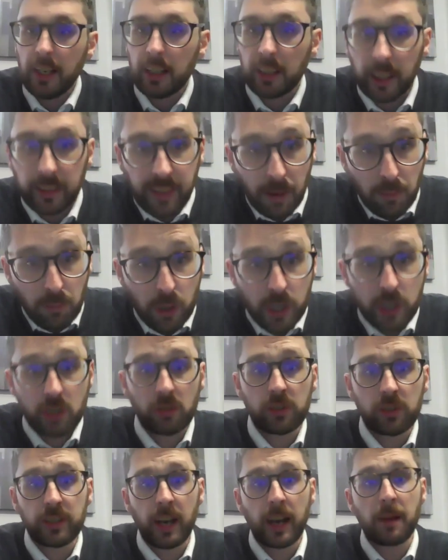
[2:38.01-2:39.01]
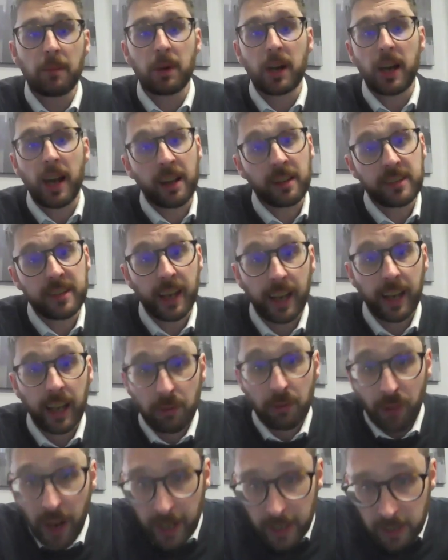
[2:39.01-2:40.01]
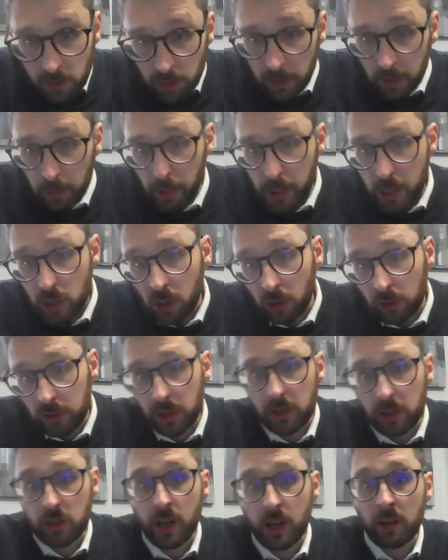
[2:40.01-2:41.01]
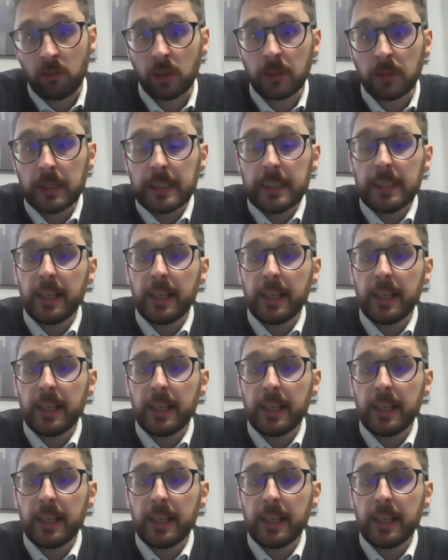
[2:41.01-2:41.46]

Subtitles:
LATAM Regional Cyber and Tech Advisor at the British Consulate General